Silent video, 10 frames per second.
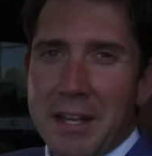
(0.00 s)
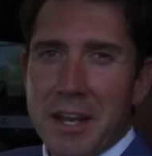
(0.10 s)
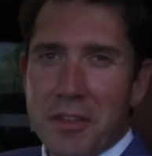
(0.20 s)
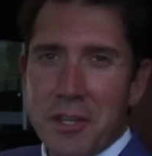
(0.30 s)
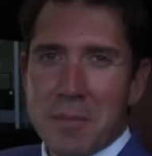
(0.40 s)

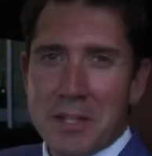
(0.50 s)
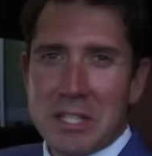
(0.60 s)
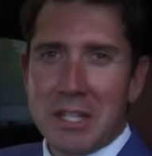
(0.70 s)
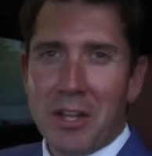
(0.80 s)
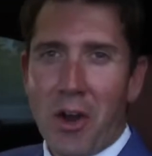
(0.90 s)
Day theme,
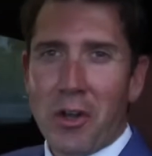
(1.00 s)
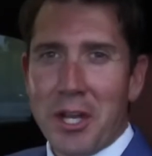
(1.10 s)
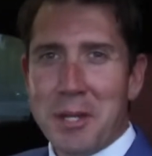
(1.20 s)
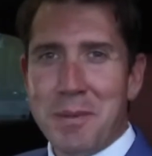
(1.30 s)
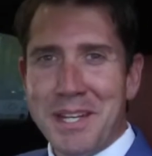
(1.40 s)
that's a little Our
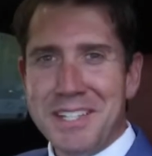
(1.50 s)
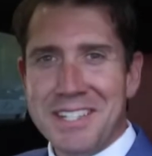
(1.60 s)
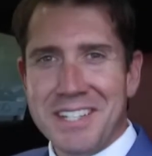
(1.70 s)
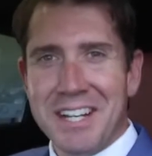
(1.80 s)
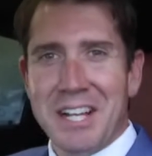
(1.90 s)
Lady
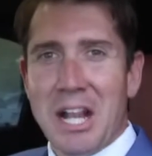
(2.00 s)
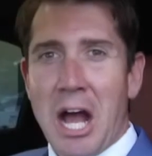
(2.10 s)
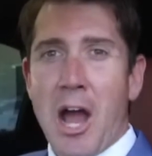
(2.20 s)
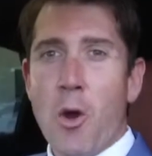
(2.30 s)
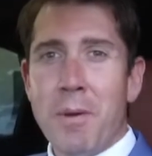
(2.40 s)
Peace.
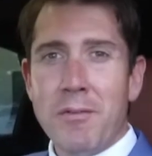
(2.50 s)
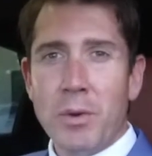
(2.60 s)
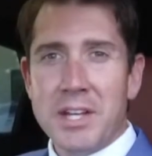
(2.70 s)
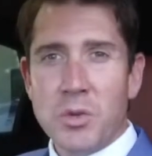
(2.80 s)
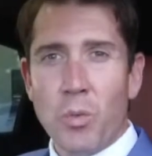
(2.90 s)
I hope
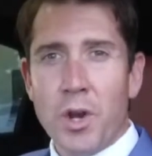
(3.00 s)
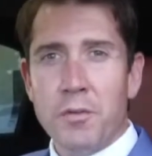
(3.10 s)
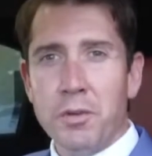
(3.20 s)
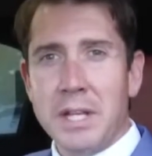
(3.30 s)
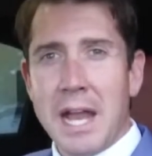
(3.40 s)
everyone has a
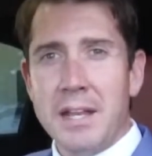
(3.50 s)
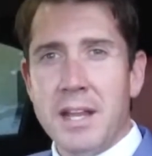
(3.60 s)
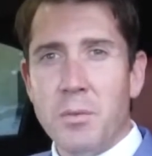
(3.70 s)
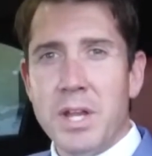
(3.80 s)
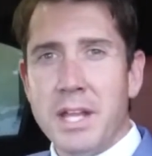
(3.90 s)
wonderful
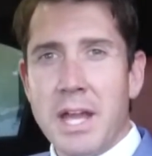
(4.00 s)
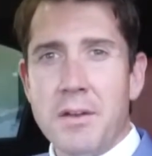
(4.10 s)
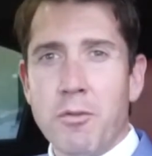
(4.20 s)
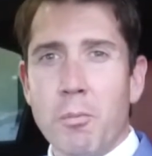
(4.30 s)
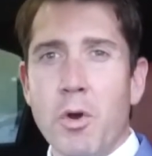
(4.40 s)
Canada Day
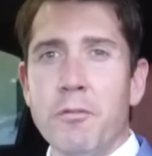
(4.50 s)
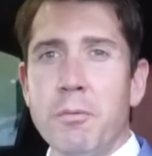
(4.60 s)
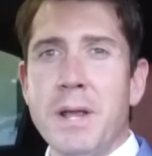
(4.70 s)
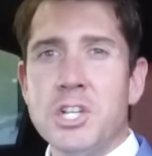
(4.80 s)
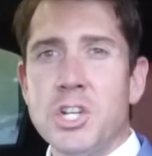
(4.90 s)
weekend. For more
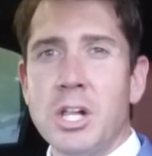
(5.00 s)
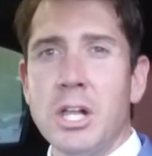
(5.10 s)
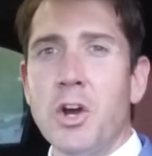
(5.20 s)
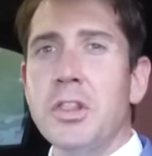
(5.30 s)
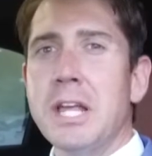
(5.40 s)
information,
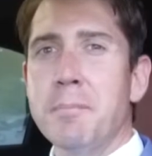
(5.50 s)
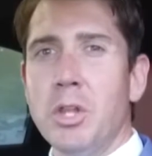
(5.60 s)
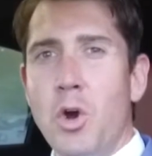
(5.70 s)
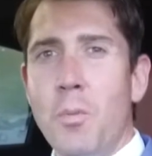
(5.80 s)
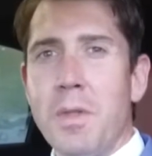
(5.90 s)
click on the link
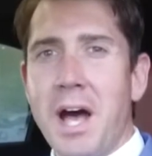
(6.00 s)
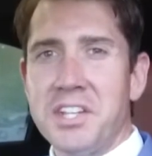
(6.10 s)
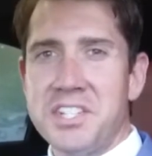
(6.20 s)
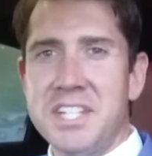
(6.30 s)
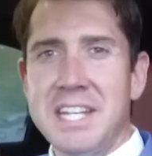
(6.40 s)
below.
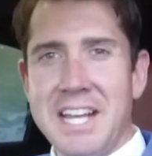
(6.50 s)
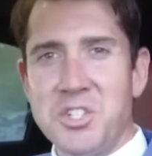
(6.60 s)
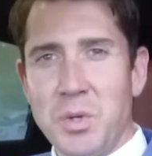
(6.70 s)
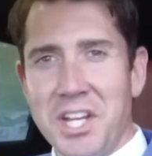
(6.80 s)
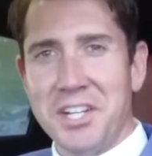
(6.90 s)
I'll see you next week.